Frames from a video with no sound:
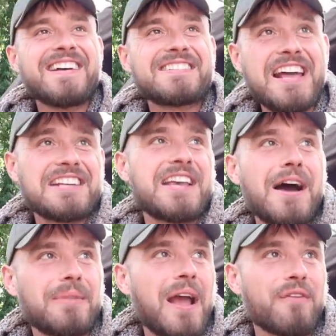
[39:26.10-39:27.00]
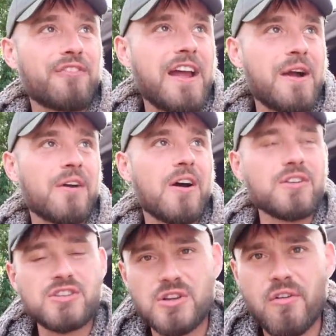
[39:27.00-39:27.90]
So that's the update for now,
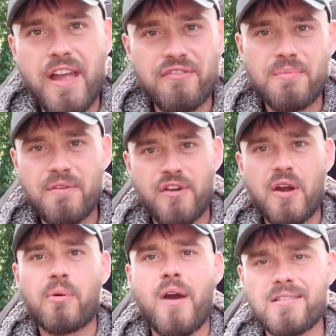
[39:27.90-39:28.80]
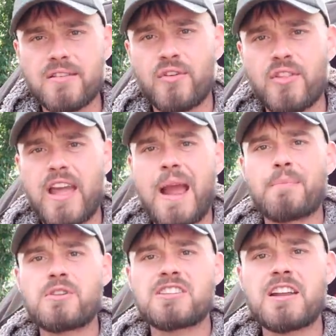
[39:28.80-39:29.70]
guys. Sorry I haven't been very proactive on the
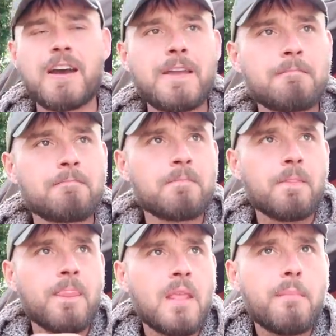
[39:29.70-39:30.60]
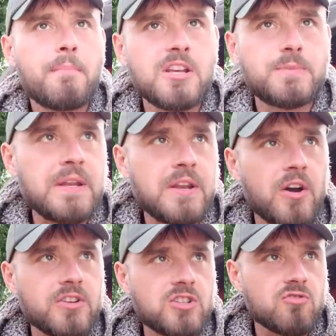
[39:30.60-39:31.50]
camera today, but it's been
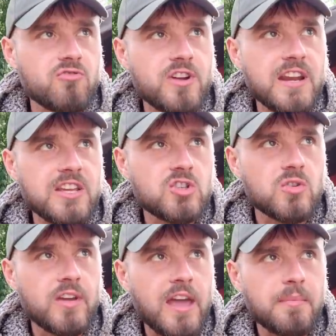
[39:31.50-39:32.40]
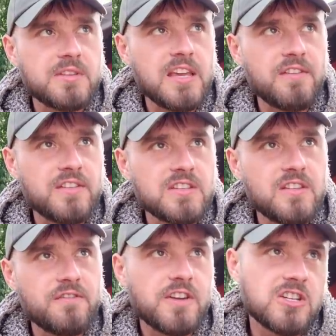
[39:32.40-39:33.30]
nice to really sort of get my teeth into
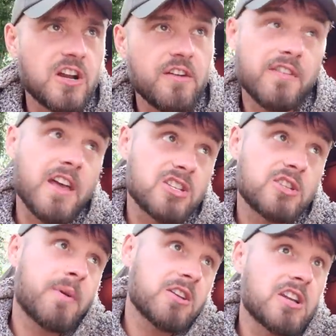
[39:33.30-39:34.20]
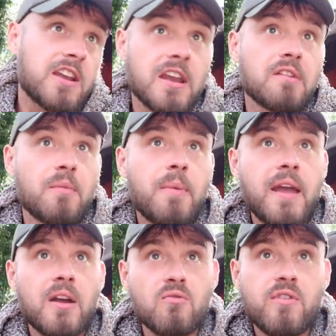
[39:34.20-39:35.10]
the fishing over there, especially in the other
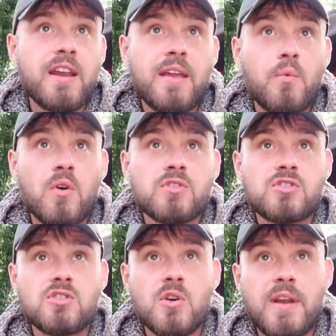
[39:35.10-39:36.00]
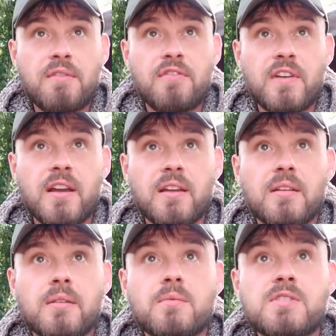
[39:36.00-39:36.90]
peg. I really was doing everything.
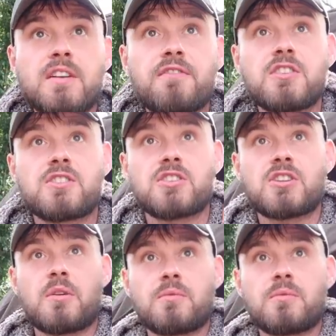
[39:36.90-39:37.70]
Was that a fish this show?